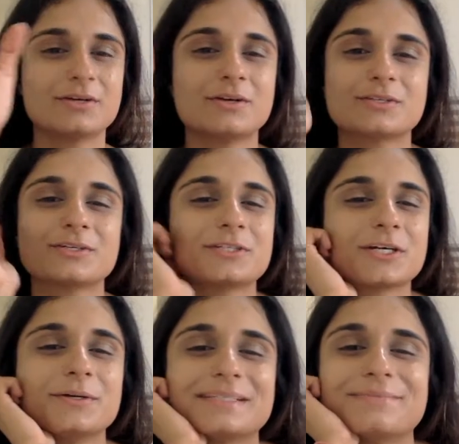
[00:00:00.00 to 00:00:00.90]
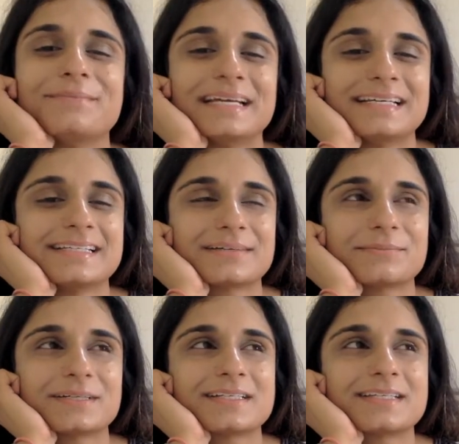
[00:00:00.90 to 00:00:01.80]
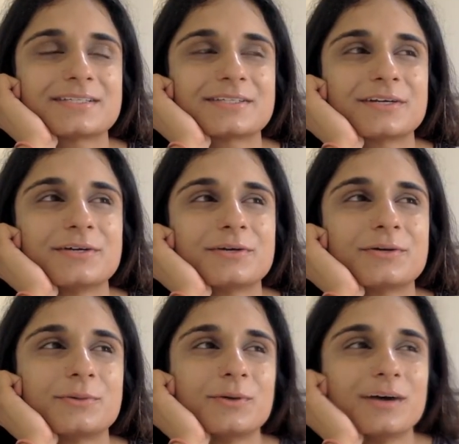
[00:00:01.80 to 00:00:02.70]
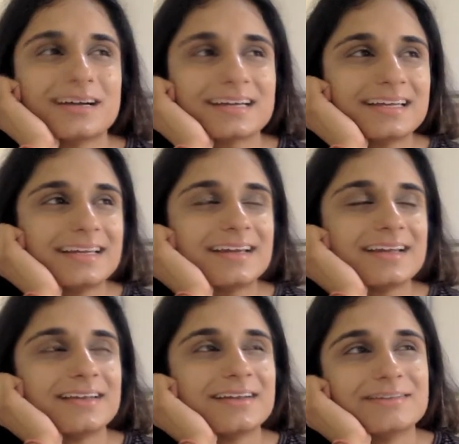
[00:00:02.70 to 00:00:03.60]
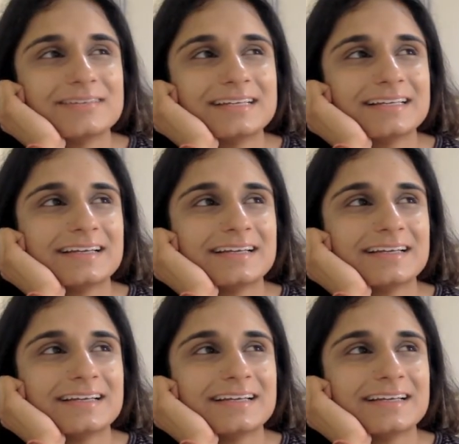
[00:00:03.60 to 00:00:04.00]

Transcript: Suzhou is amazing because it's so quirky and lovely.